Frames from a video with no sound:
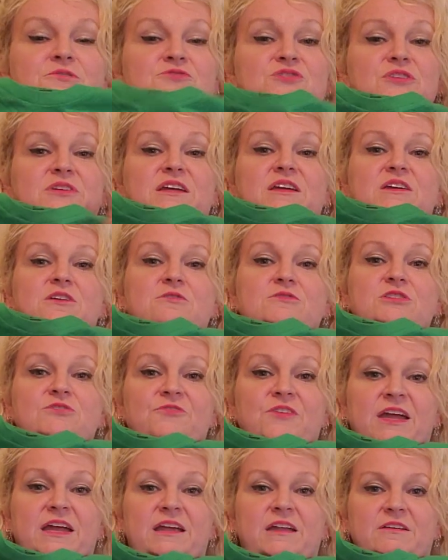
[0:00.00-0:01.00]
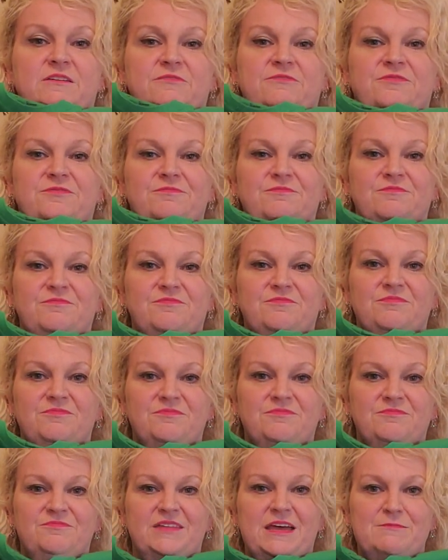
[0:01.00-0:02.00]
usually a huge fan of
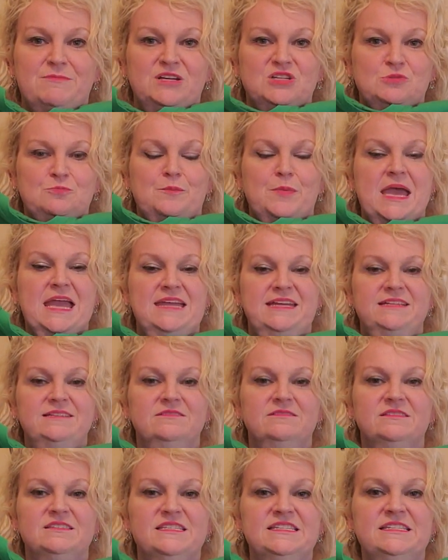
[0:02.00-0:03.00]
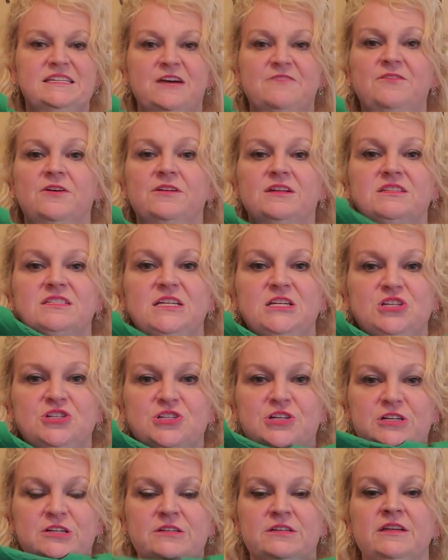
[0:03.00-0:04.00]
that much paint and stuff on a
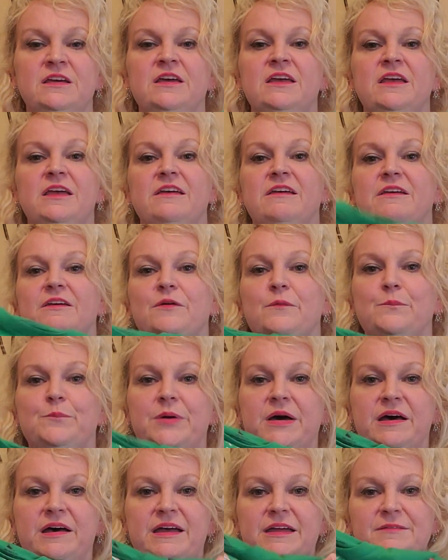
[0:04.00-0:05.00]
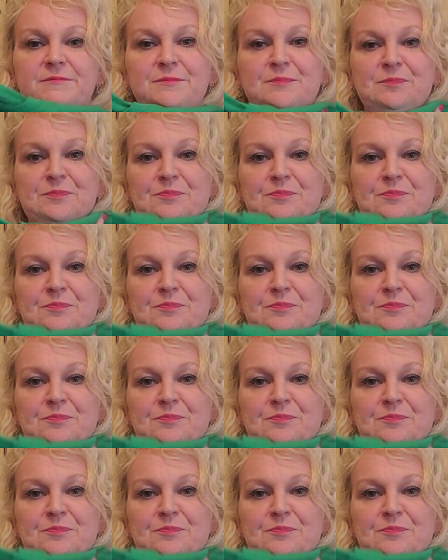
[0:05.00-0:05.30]
t-shirt, but